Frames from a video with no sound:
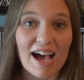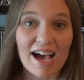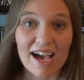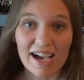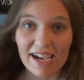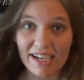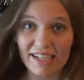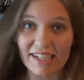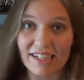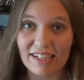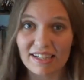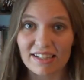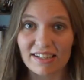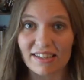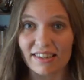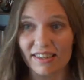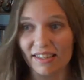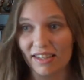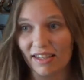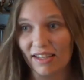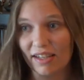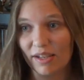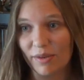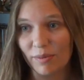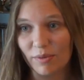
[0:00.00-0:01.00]
I didn't
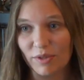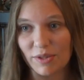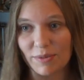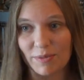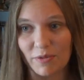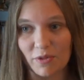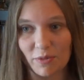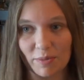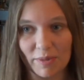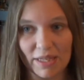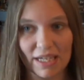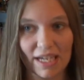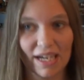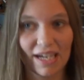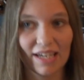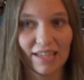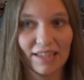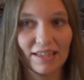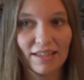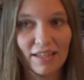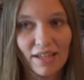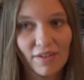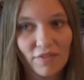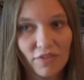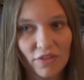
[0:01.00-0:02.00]
think it was for me. I
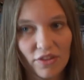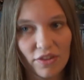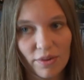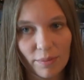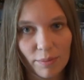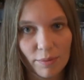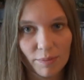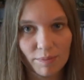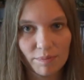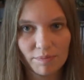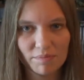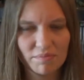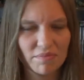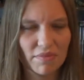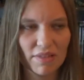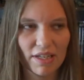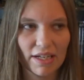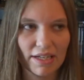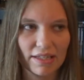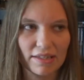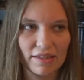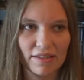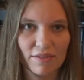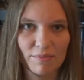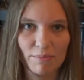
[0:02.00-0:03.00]
loved
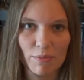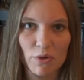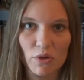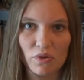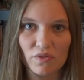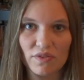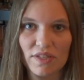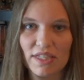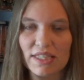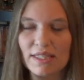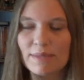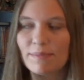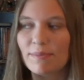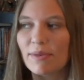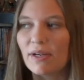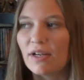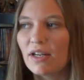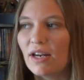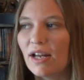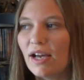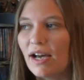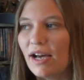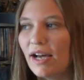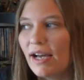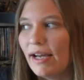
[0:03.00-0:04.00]
the movies,
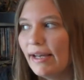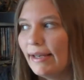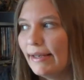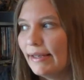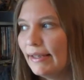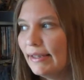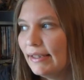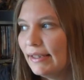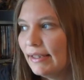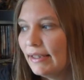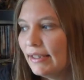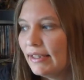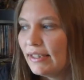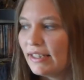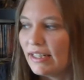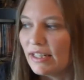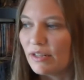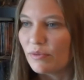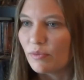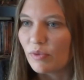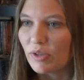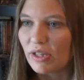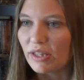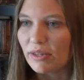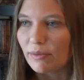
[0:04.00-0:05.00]
but I
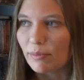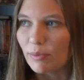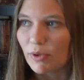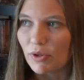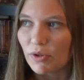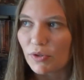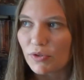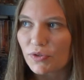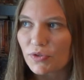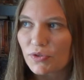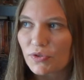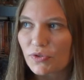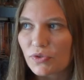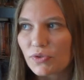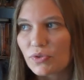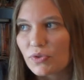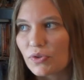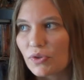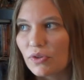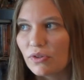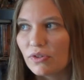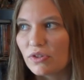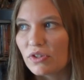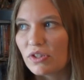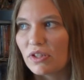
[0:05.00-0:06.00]
didn't read the books
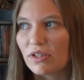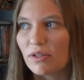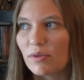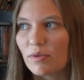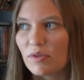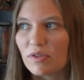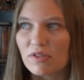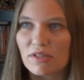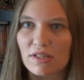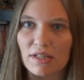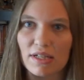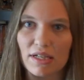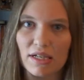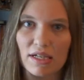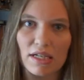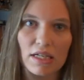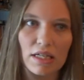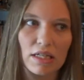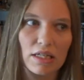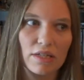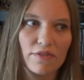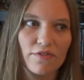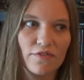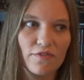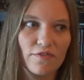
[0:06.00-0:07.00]
until I was
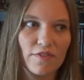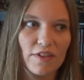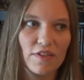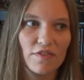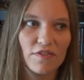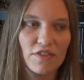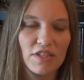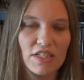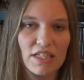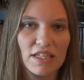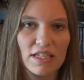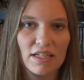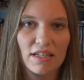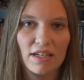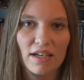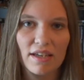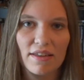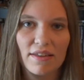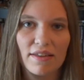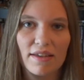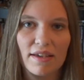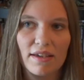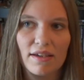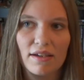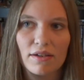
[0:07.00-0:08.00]
like 15, I
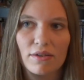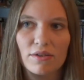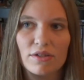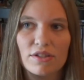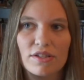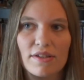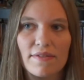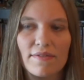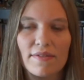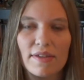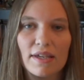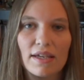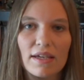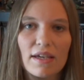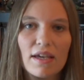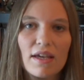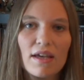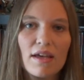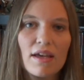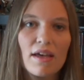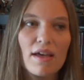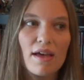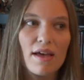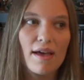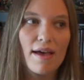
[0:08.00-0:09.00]
think, or something.
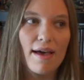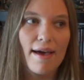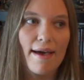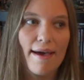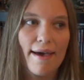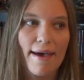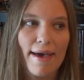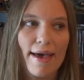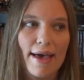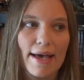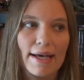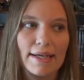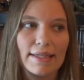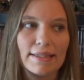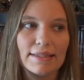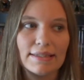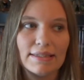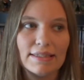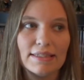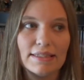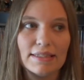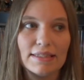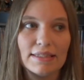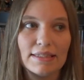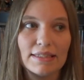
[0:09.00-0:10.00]

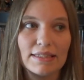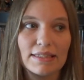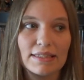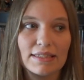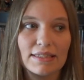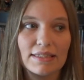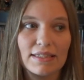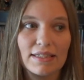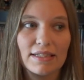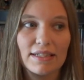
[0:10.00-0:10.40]
And